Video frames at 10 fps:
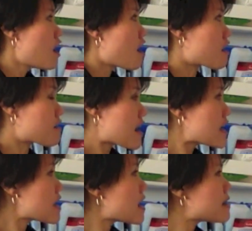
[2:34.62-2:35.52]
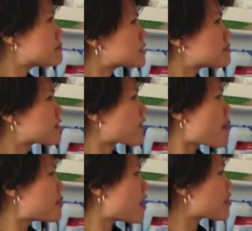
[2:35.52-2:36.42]
All right, so a
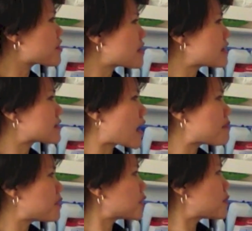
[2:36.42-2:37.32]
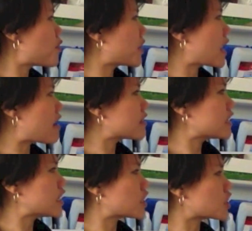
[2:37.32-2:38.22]
couple other things that I might want to point out in
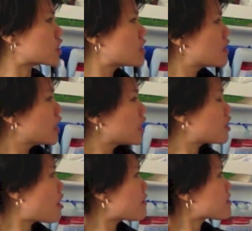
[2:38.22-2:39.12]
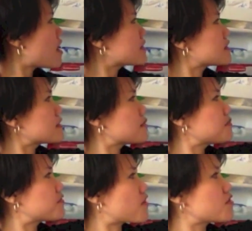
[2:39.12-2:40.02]
here. I've got some
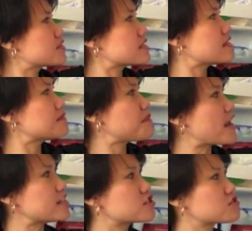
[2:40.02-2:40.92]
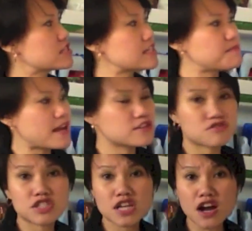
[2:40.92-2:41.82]
frozen pastry
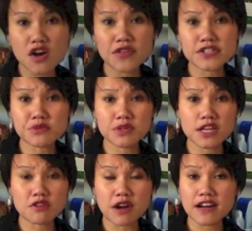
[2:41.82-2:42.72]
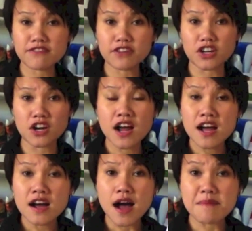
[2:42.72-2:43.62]
dough. These are really great for
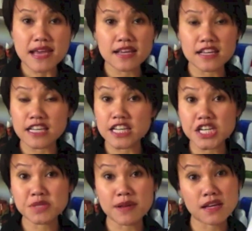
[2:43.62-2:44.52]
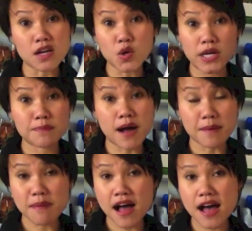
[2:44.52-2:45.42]
making a quiche, making a quick
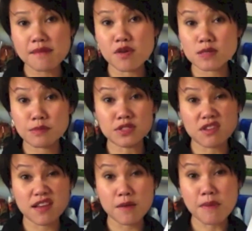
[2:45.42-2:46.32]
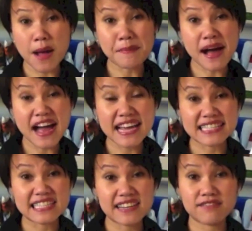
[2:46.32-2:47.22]
pot pie. Most people don't think of pot pie as
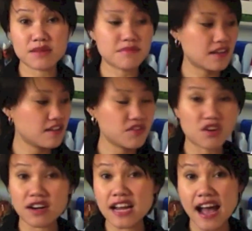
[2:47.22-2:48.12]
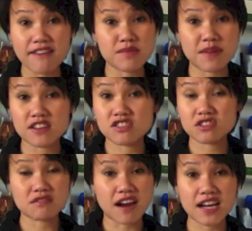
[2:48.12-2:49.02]
an evening meal. You already have the
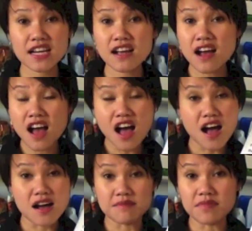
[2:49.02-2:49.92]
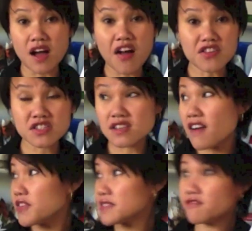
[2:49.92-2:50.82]
pastry ready. The other stuff
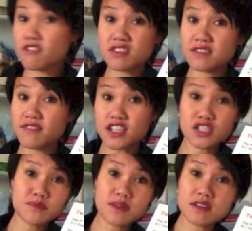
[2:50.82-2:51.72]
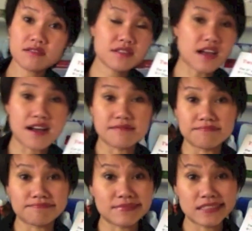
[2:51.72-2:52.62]
with some frozen vegetables,
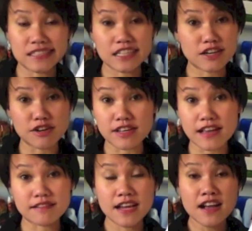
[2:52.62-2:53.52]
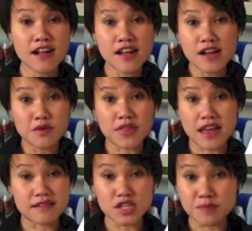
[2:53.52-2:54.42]
it can,
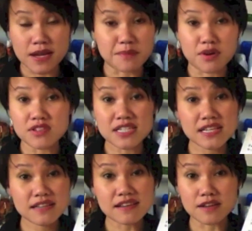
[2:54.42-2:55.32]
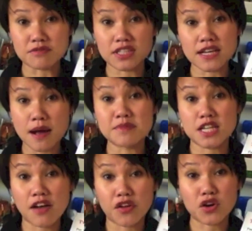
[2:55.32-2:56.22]
and you pick a protein, it can really come
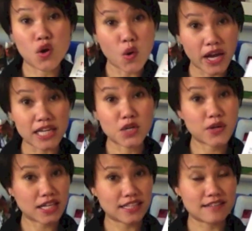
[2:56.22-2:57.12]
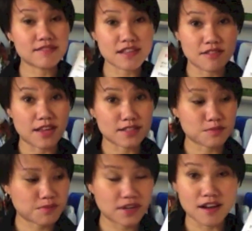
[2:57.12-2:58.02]
together quite quickly. So that's
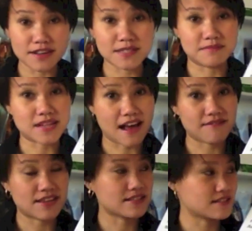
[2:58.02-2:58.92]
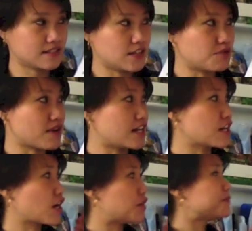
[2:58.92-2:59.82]
pretty awesome to have this, ready to
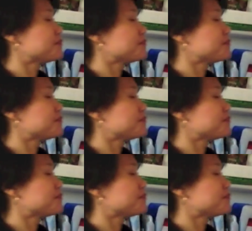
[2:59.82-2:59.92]
go.